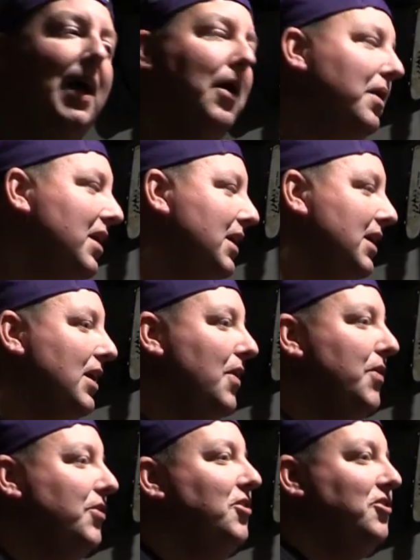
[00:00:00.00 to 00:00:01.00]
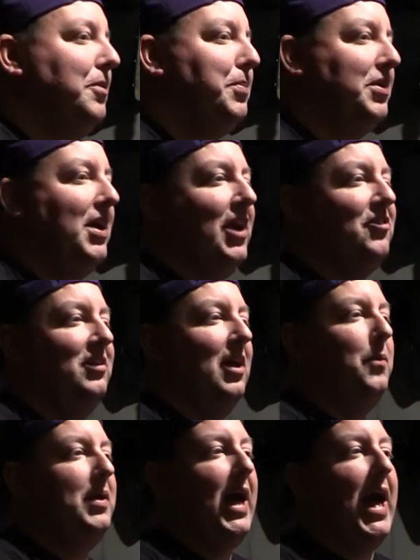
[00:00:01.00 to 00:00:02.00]
now, this is the protection
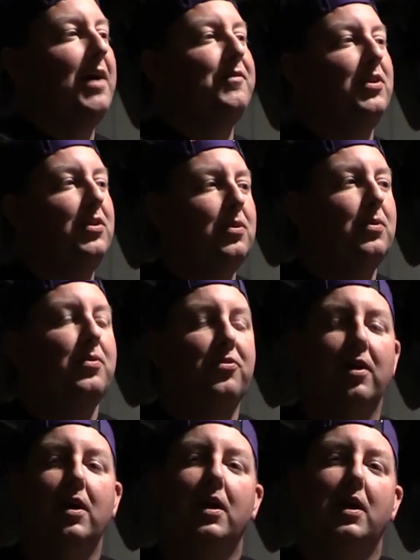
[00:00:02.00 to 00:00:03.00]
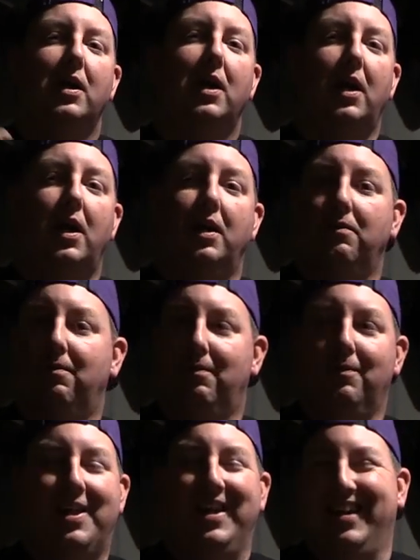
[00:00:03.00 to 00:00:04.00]
that we have to use, and
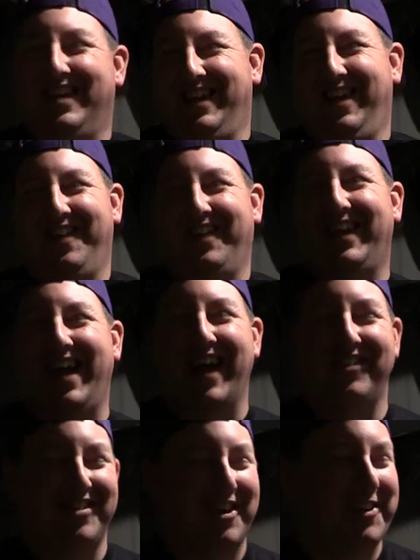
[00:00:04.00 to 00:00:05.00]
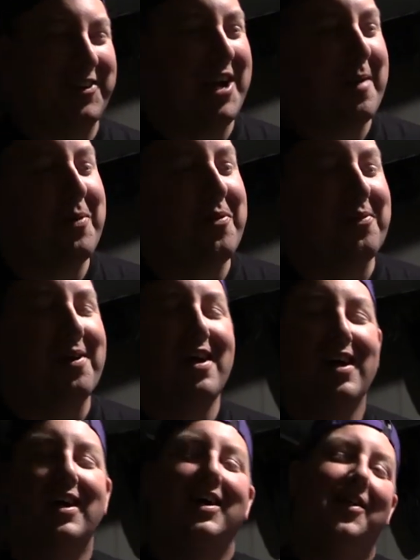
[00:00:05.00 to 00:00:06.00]
here the cat's knocking crap over,
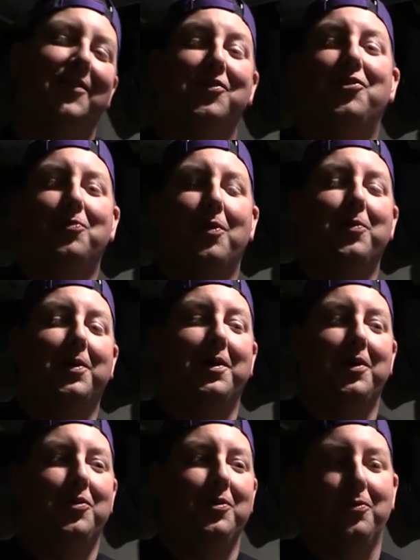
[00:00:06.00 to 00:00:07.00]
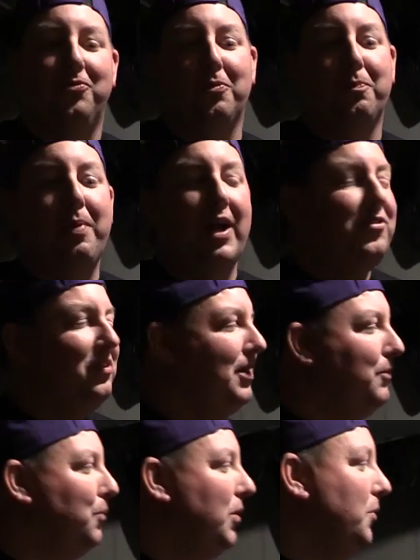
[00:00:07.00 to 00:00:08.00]
and this is what we're going to do. So
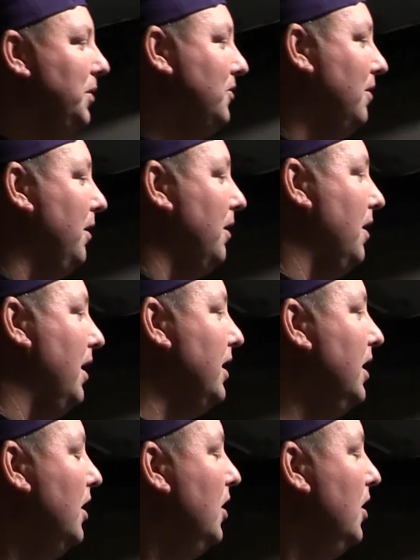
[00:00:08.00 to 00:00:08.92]
basically, when do we turn it on?